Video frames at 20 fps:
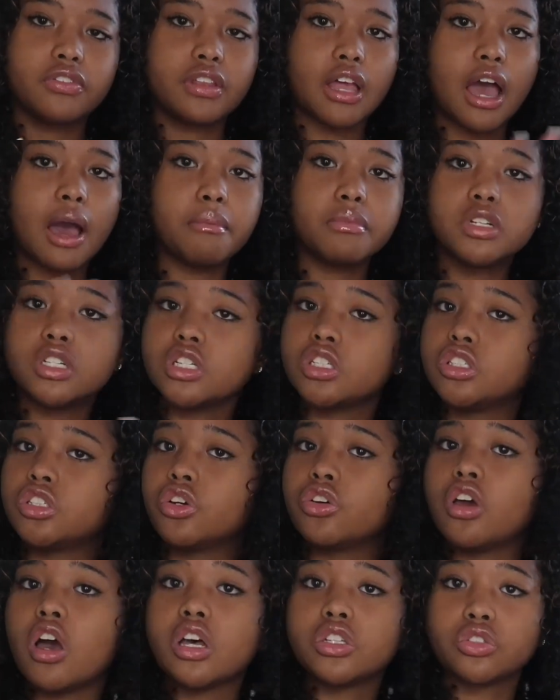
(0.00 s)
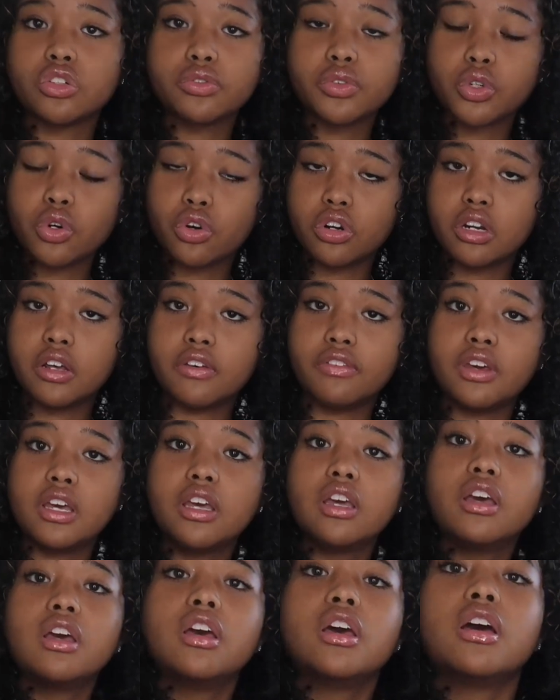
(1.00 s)
that I'ma just show y'all a screen recording of it.
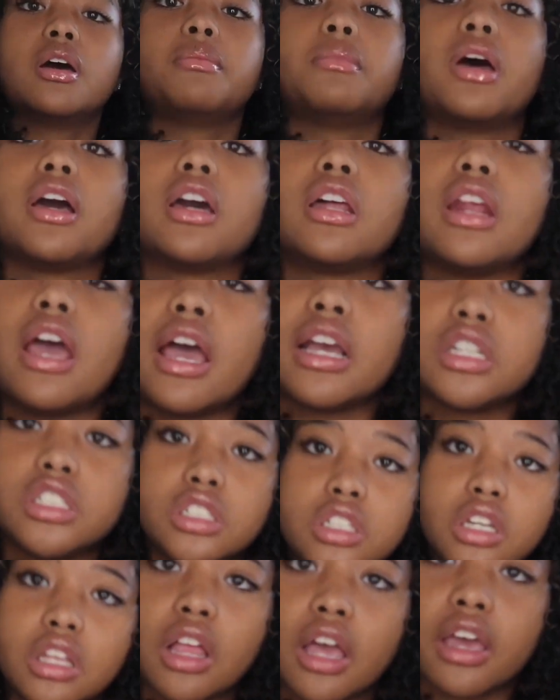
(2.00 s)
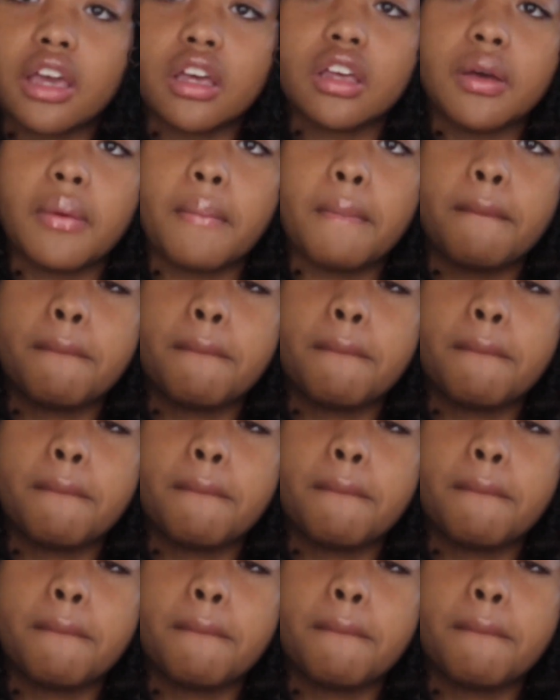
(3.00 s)
I'm not gonna actually like,